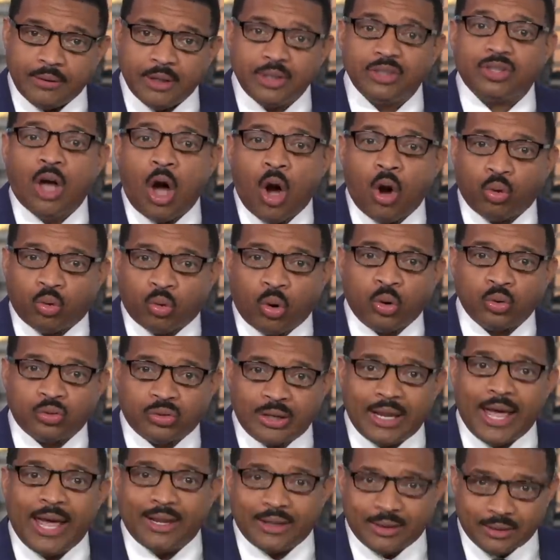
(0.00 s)
It's called gross
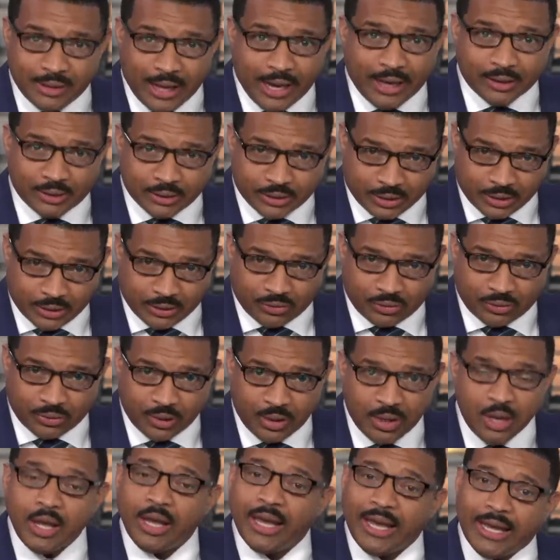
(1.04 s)
negligence,
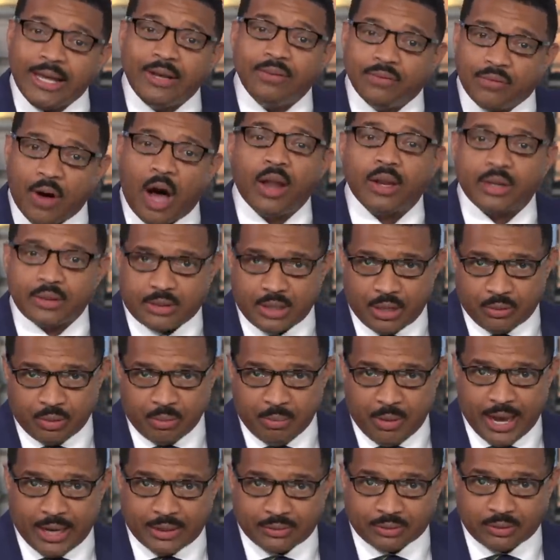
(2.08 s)
involuntary
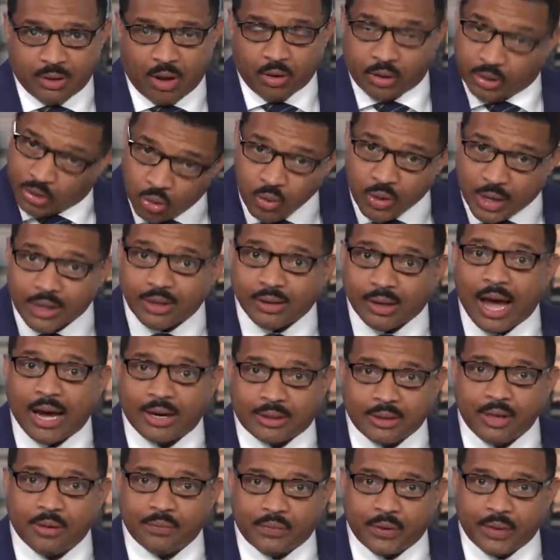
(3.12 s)
manslaughter. You get
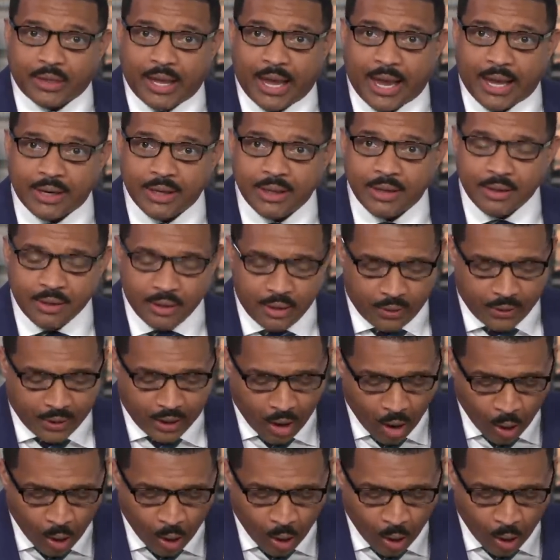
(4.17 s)
locked up for that, all right?